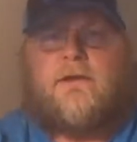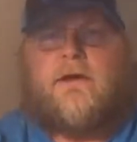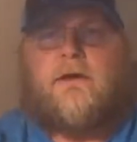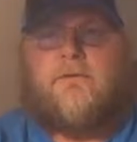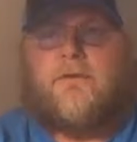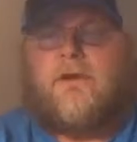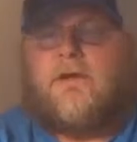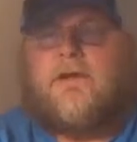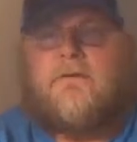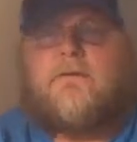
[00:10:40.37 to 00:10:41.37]
hopefully
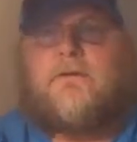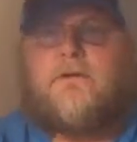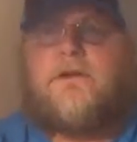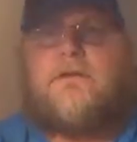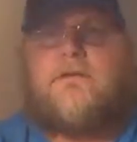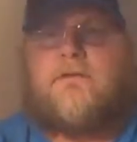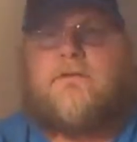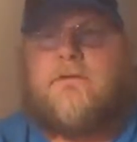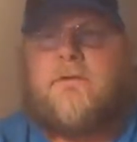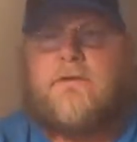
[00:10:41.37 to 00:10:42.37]
I can start getting to
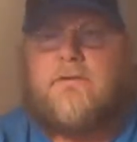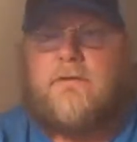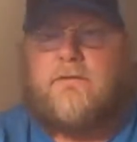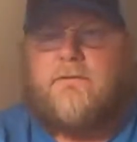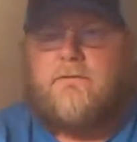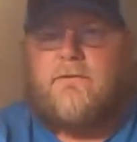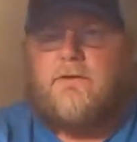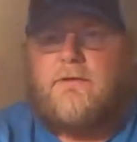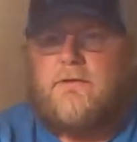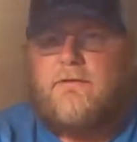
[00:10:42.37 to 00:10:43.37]
some of these different
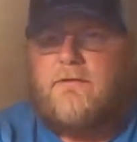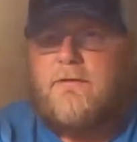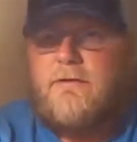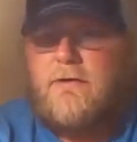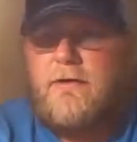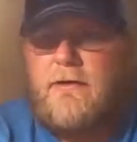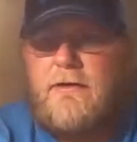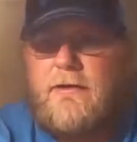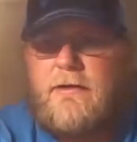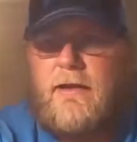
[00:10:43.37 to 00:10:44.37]
fish.
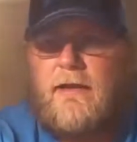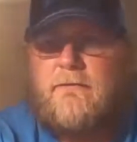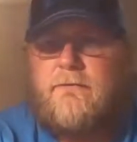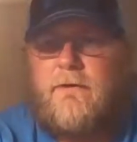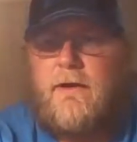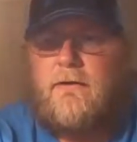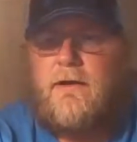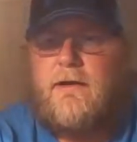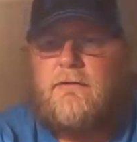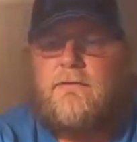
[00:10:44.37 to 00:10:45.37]
Game Fowl
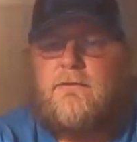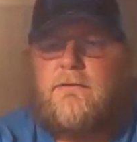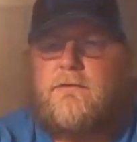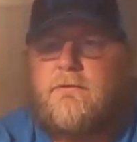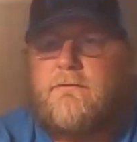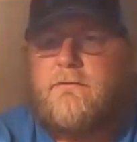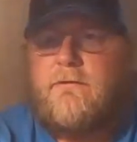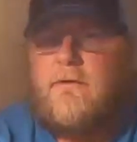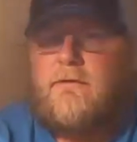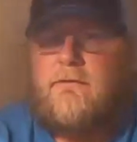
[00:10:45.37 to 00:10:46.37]
Outdoors.
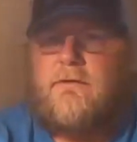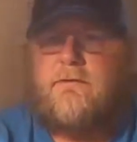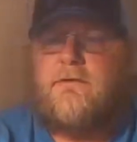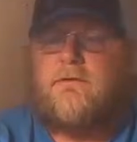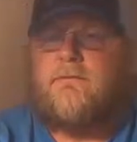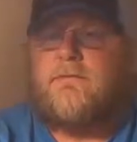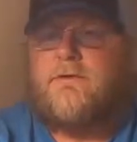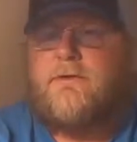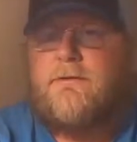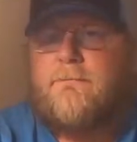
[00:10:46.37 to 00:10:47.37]
What's up,
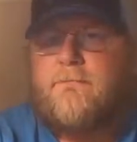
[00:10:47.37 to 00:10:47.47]
buddy?